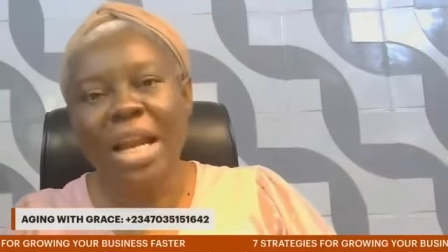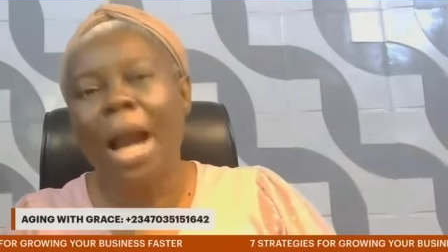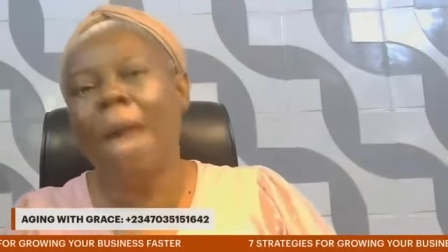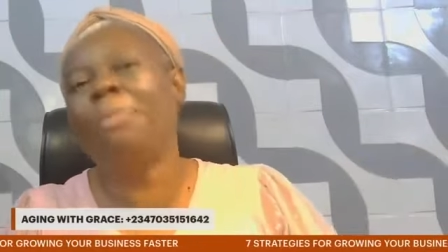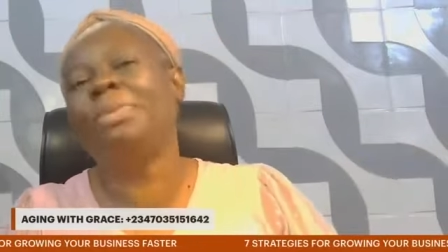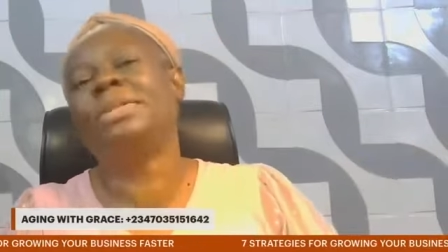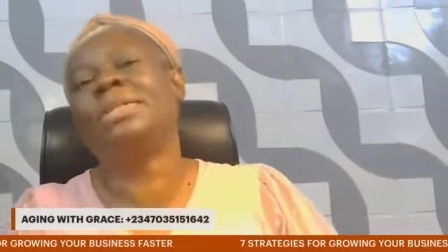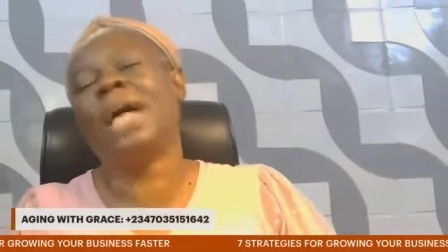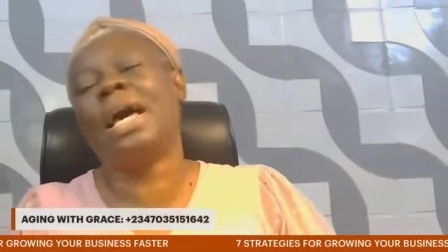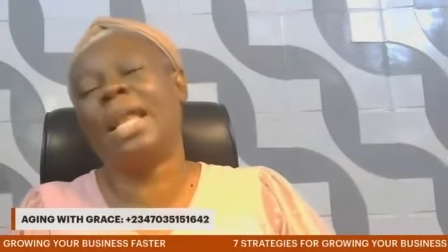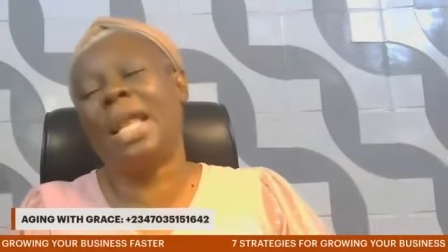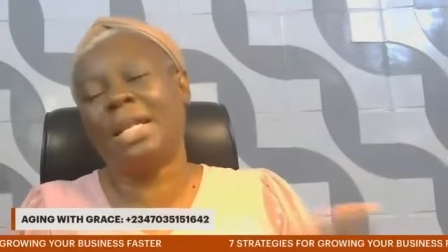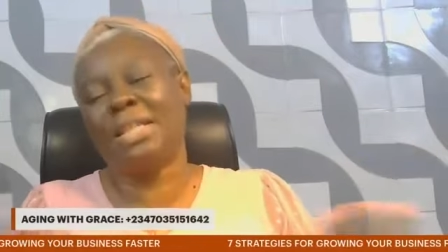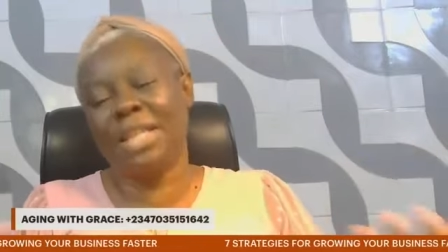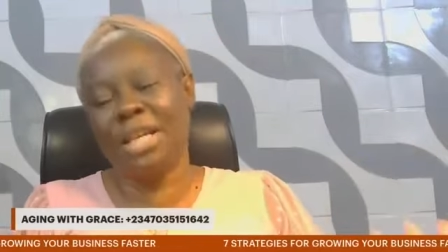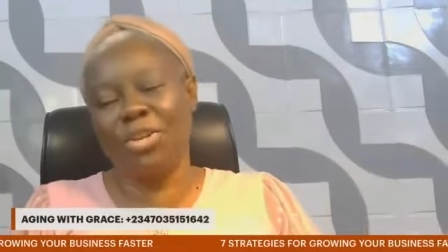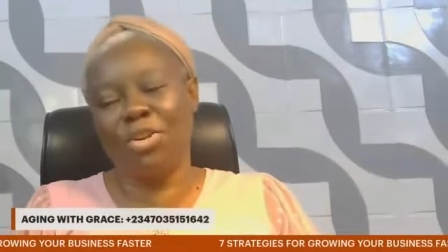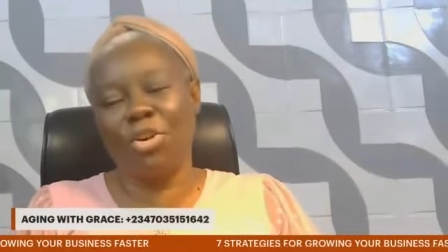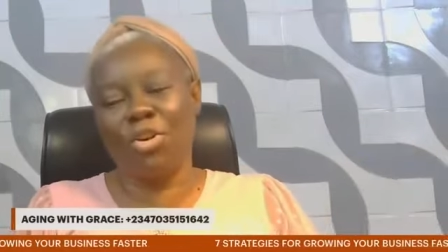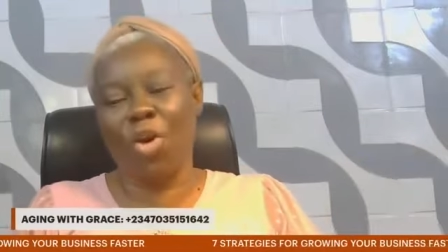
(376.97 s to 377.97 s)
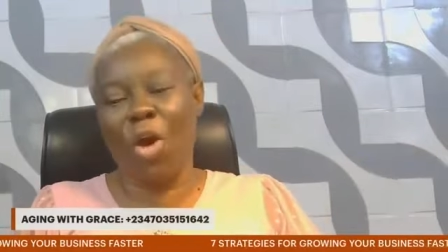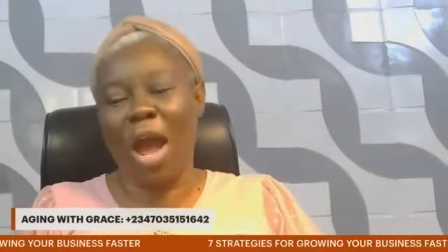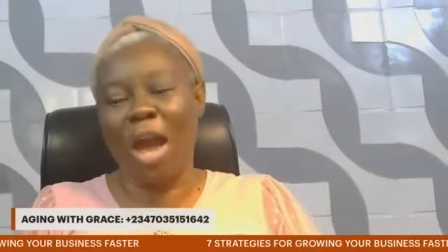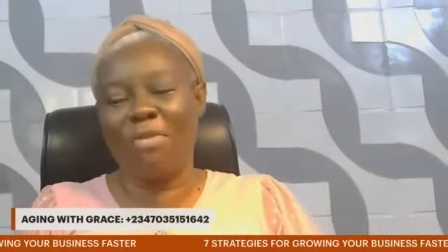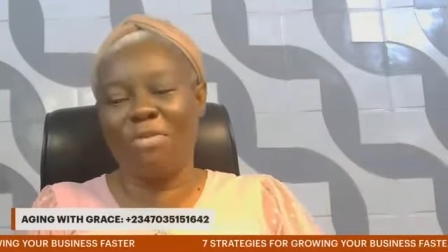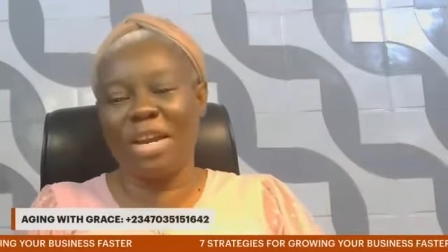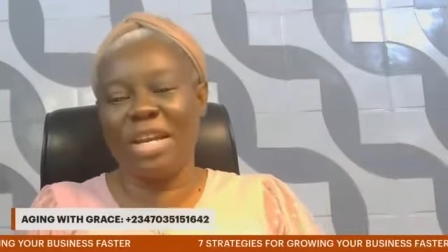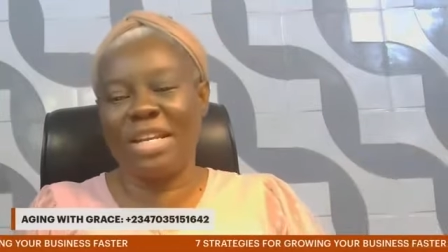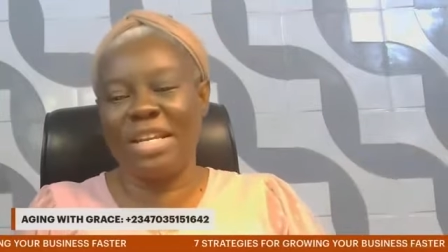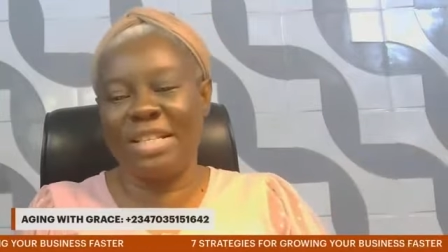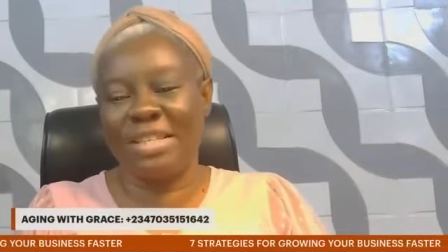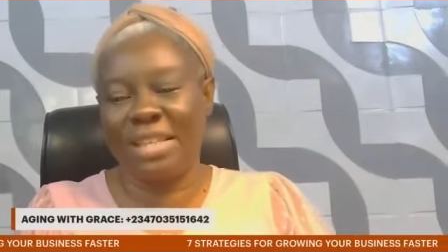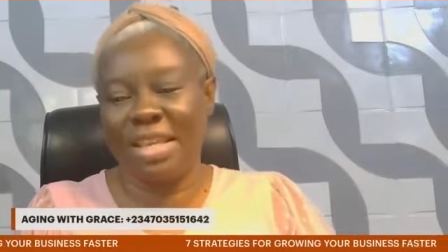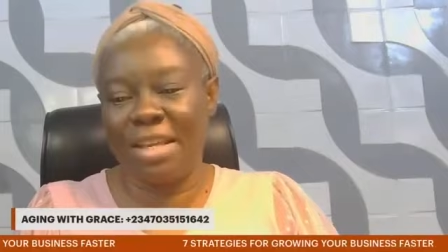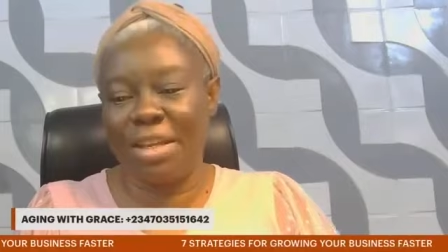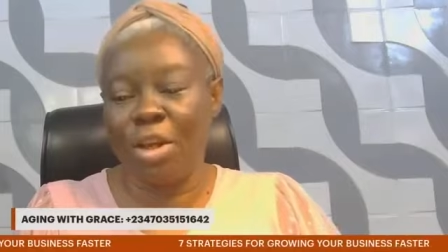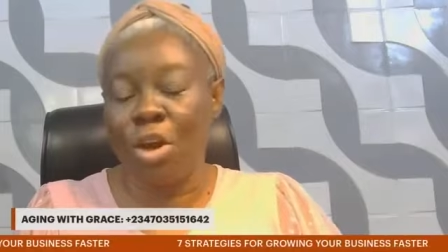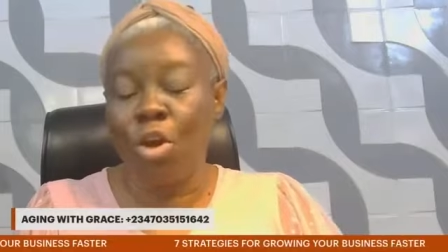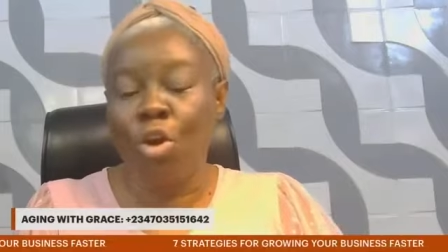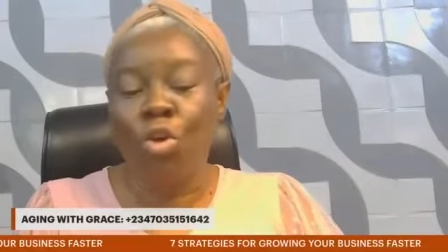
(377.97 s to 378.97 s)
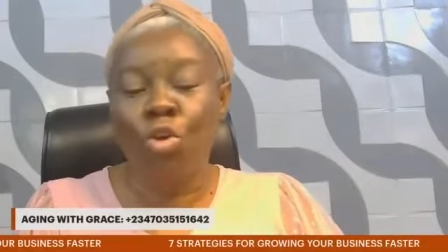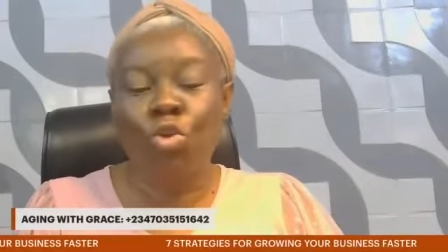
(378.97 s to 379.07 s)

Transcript: capital and then they don't have anything.